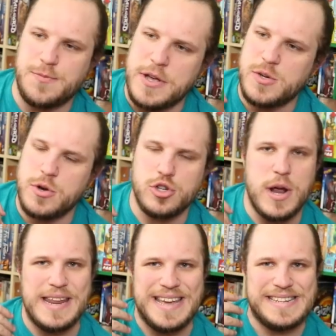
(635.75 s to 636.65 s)
especially when you're
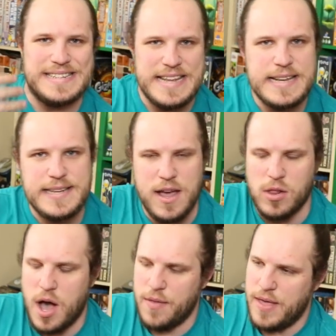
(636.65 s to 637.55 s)
trying to get
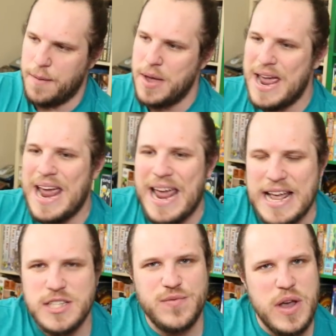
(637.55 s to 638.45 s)
detail on them,
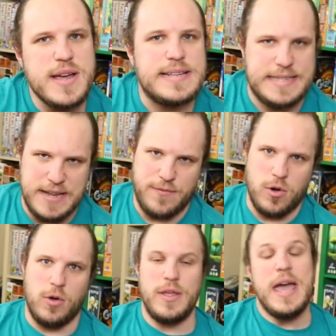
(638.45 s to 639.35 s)
it's very
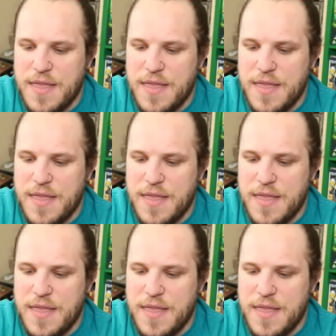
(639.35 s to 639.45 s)
difficult.